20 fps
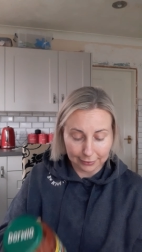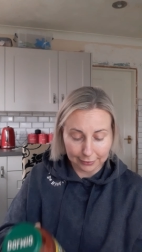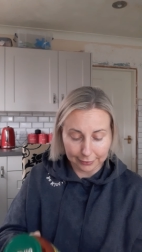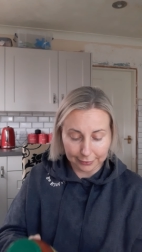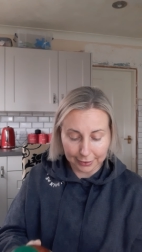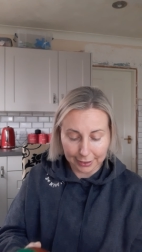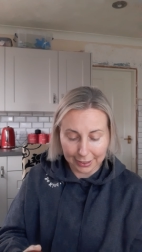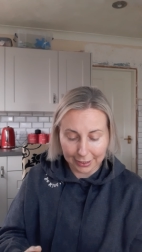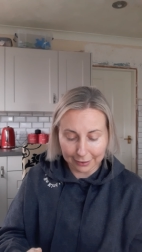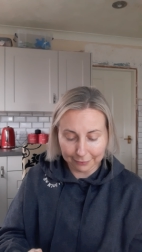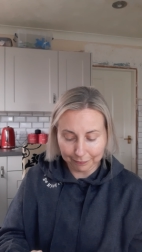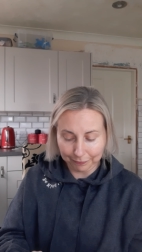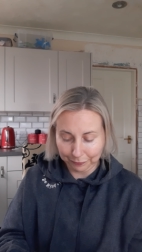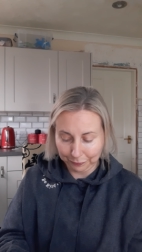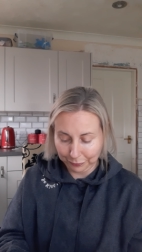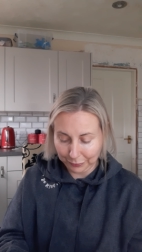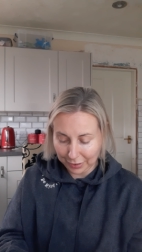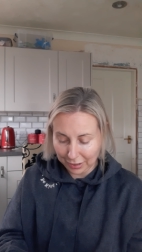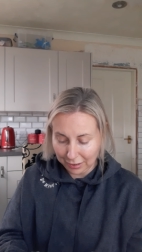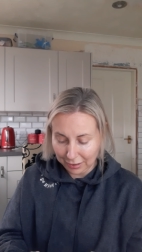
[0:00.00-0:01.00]
Yeah?
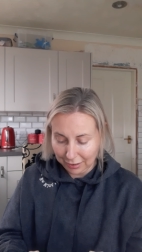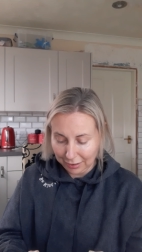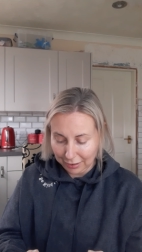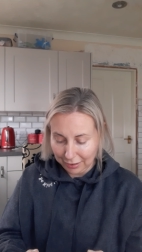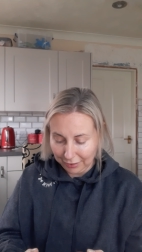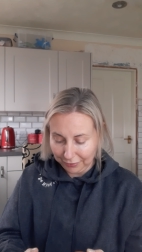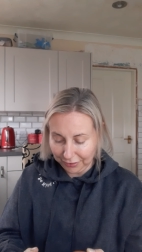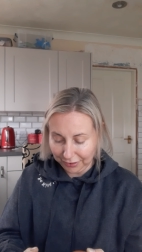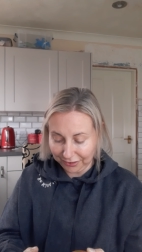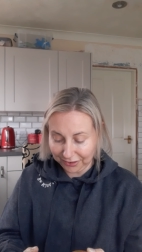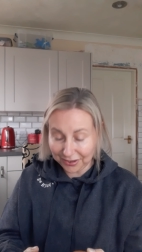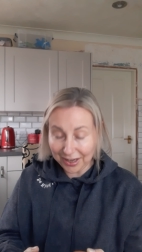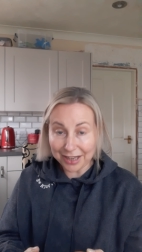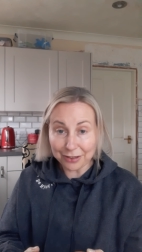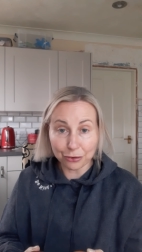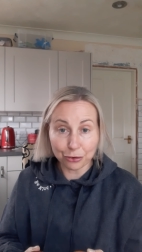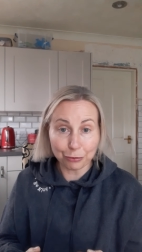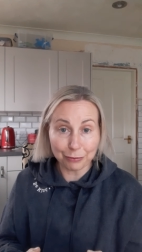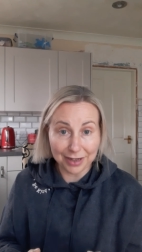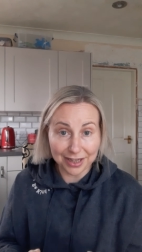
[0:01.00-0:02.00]
The
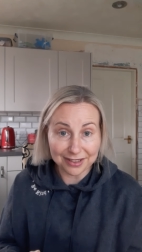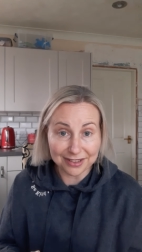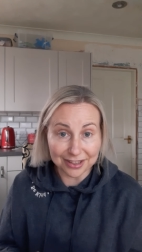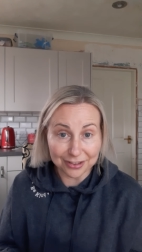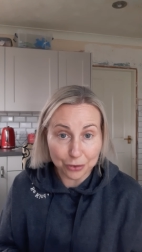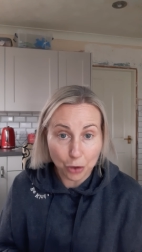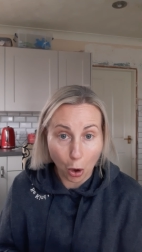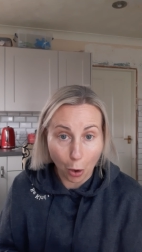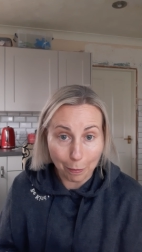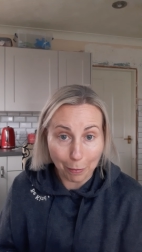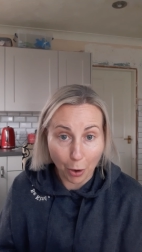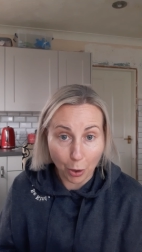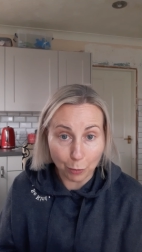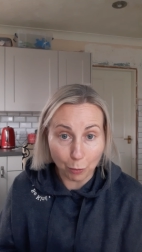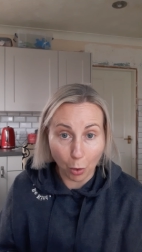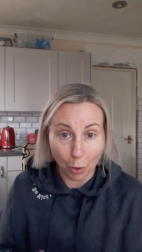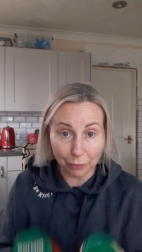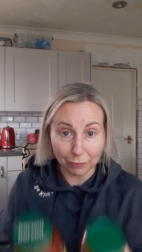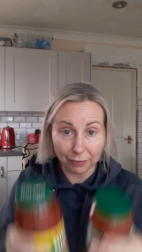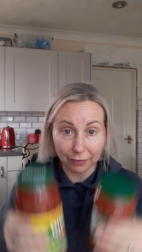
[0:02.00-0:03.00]
saturates is
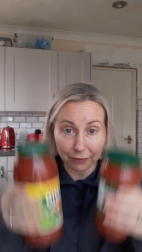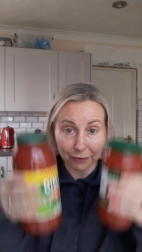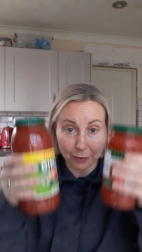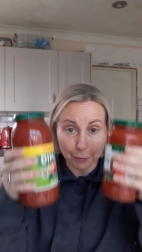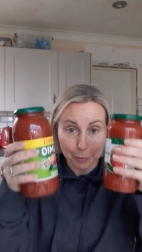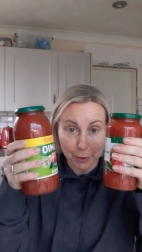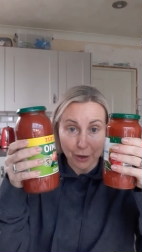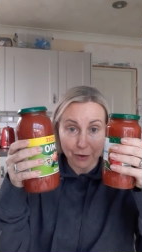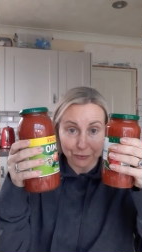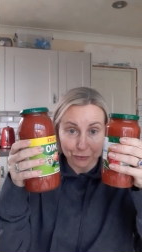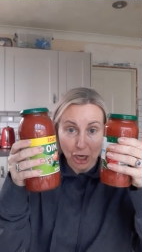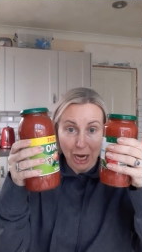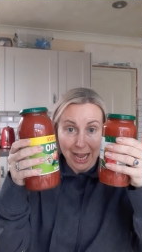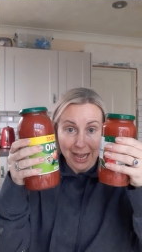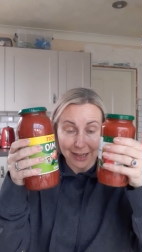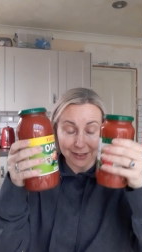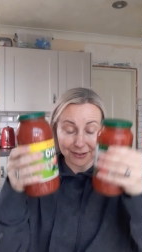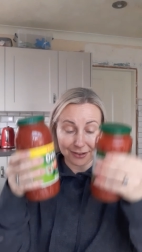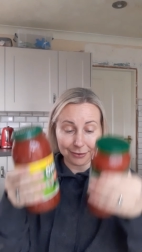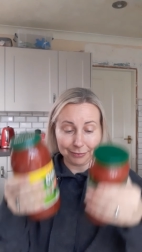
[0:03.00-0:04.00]
0.1 for both
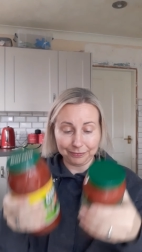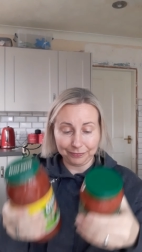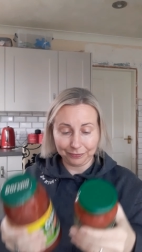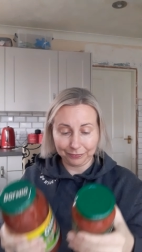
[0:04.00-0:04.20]
jars.